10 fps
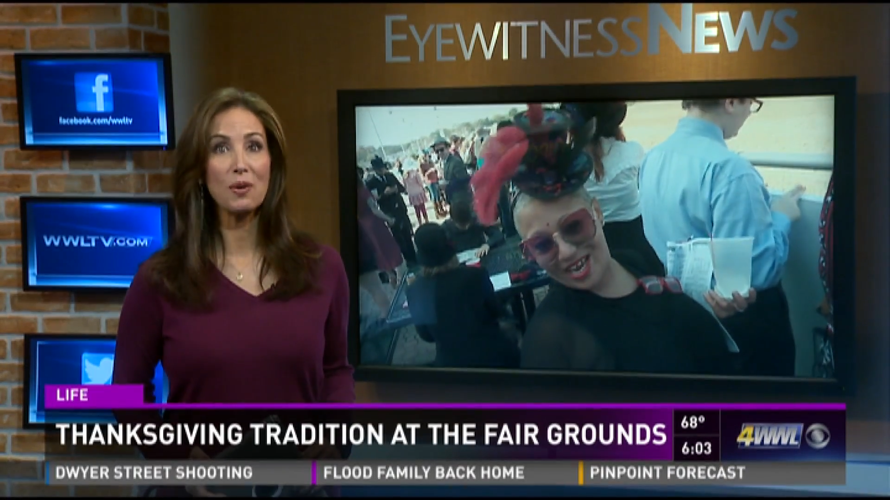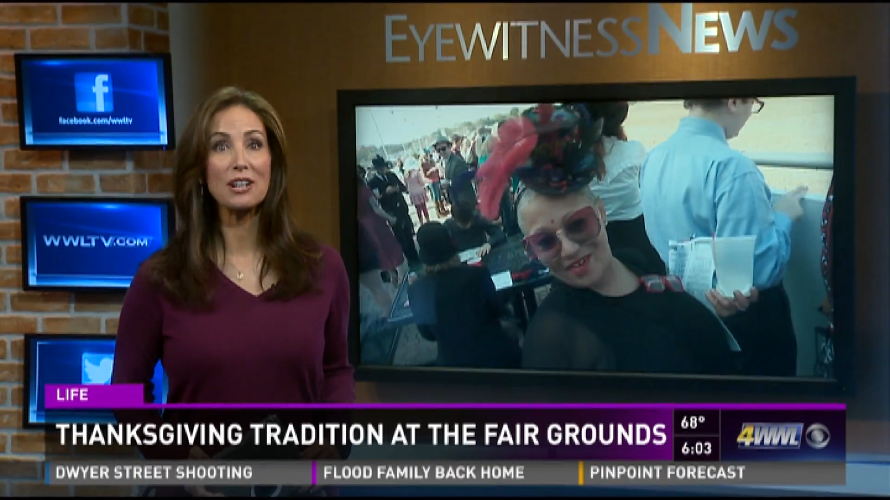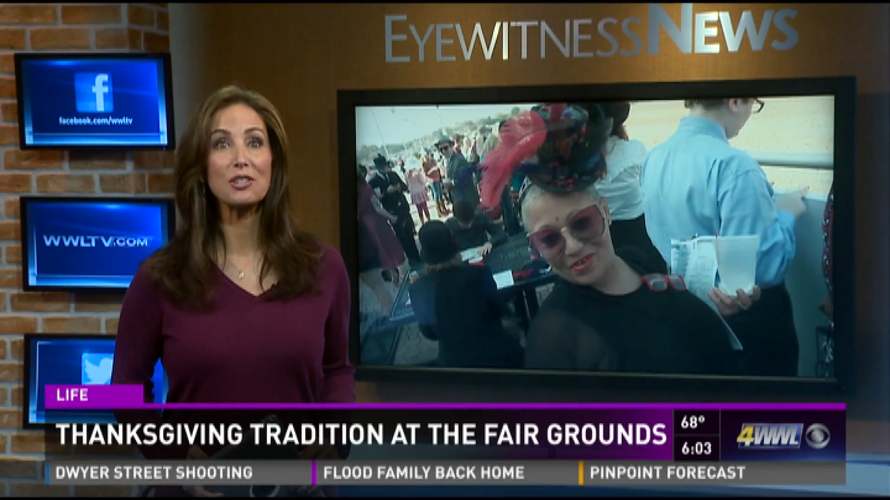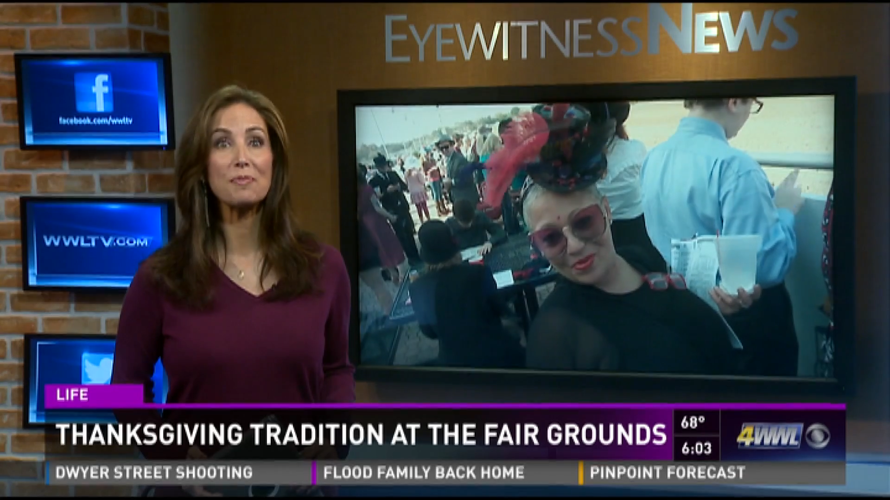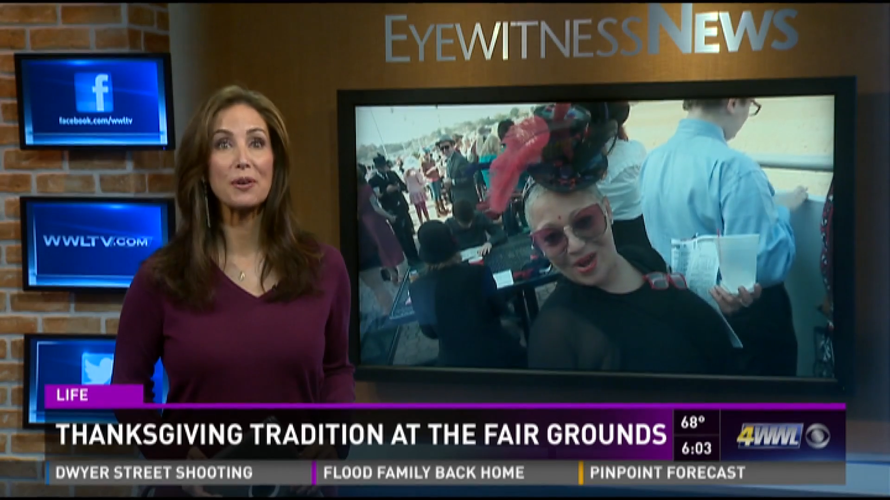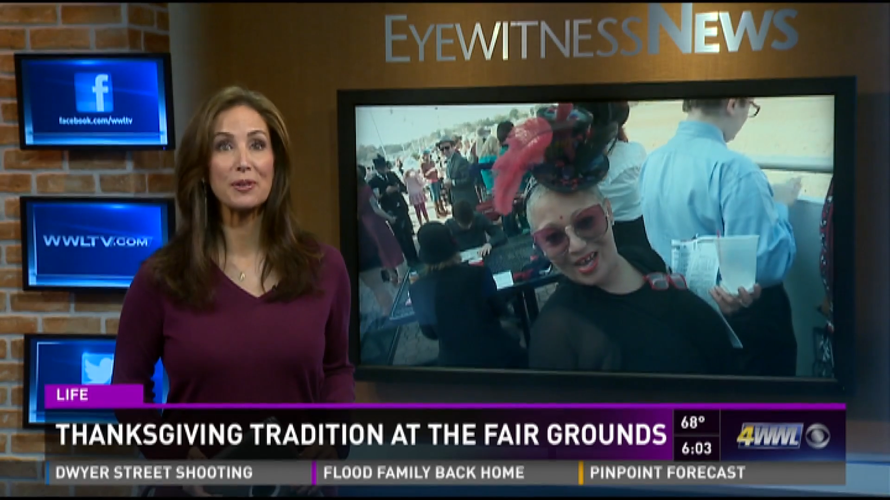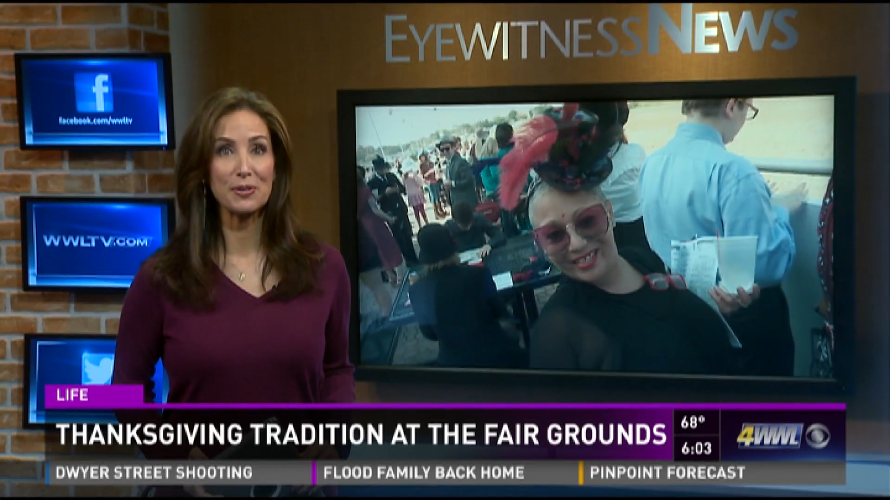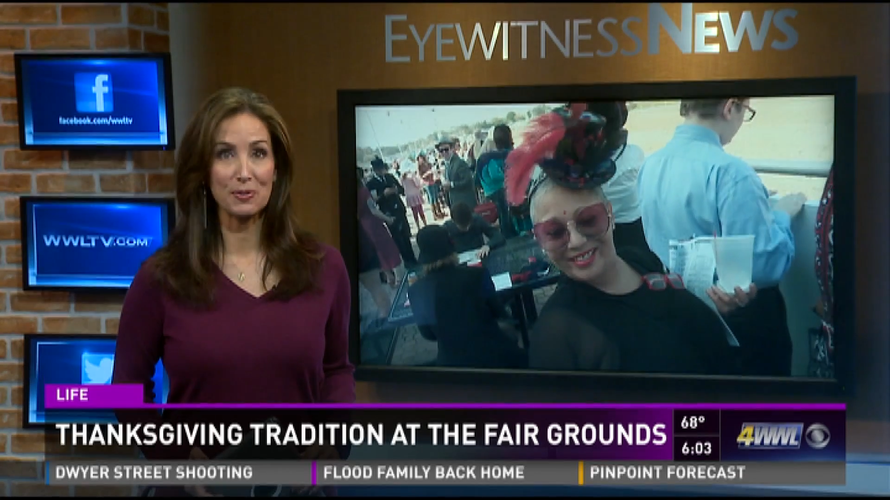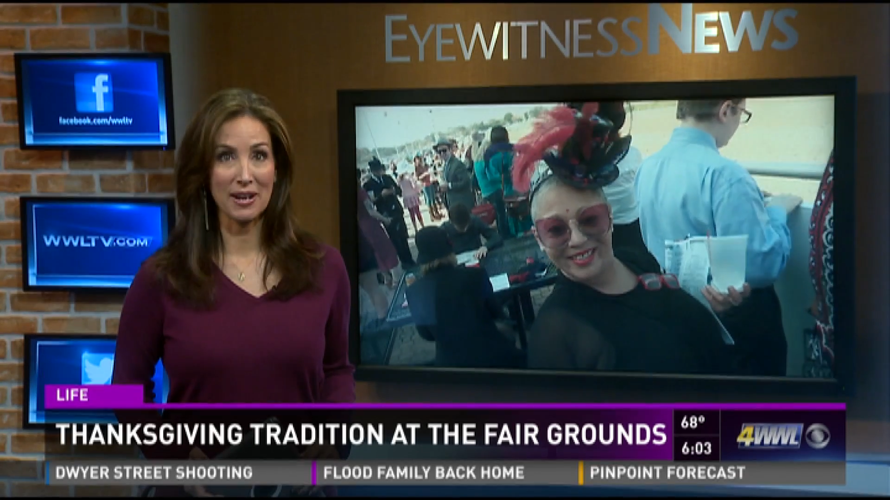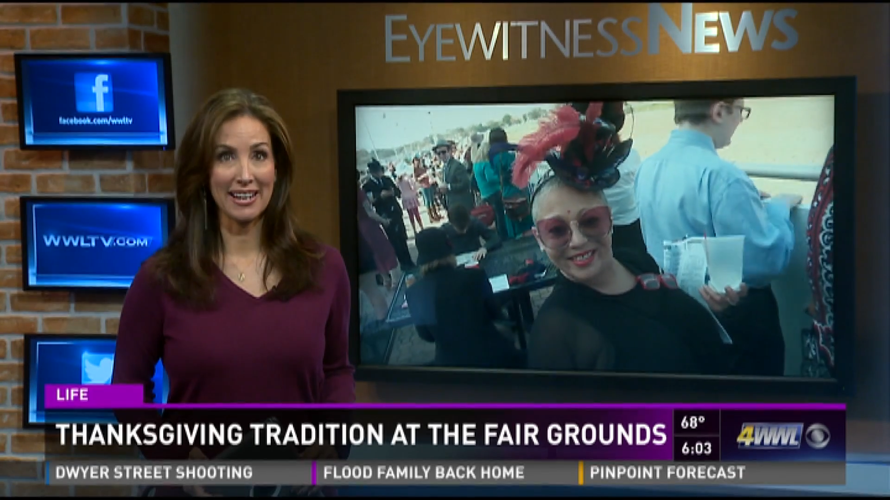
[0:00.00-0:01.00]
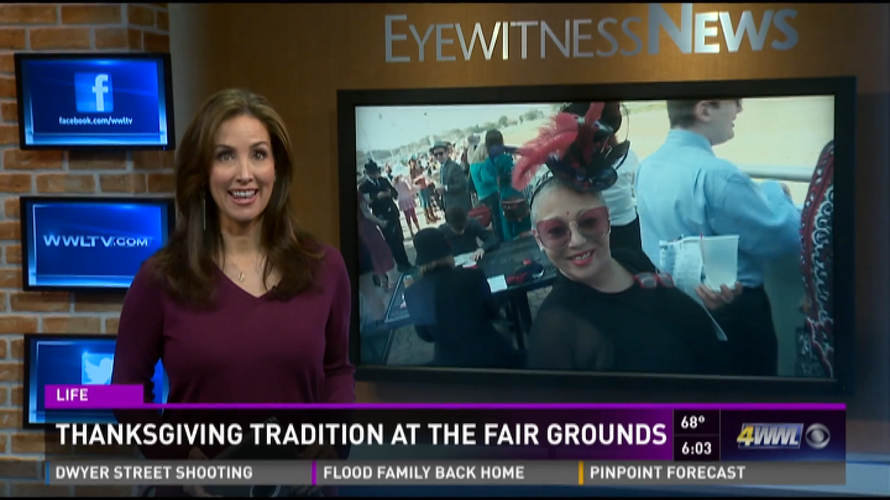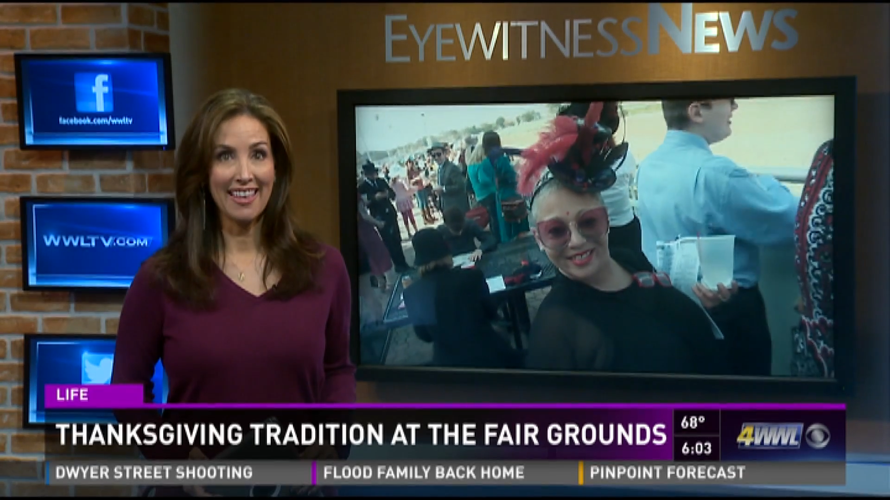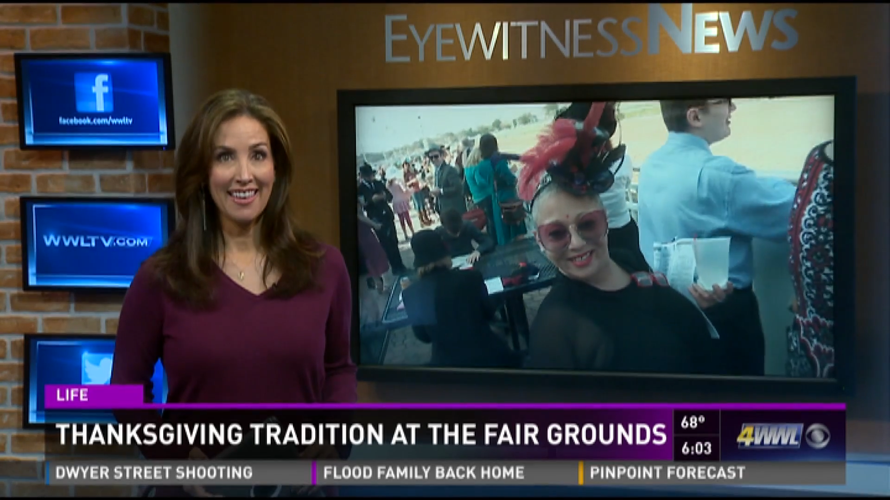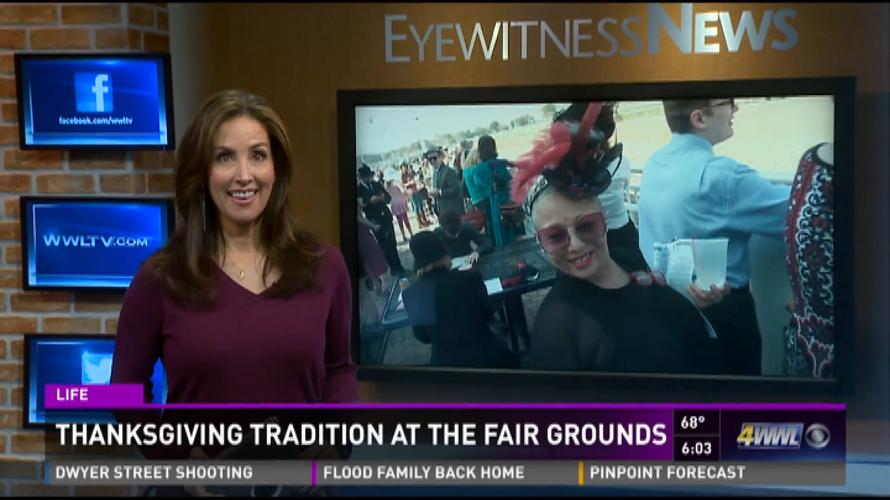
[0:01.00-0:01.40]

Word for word: to watch the ponies run.